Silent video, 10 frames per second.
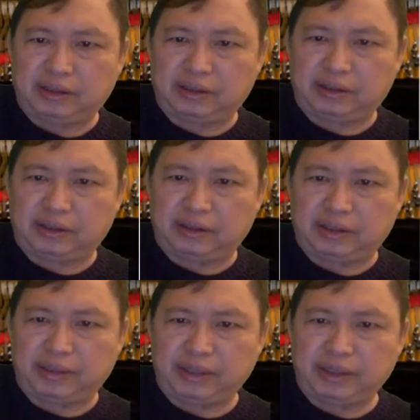Let
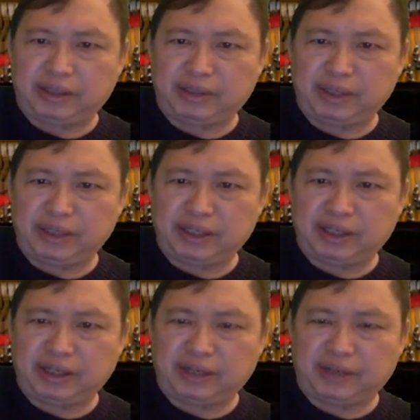me
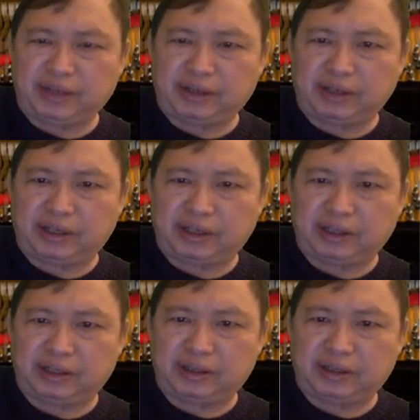have a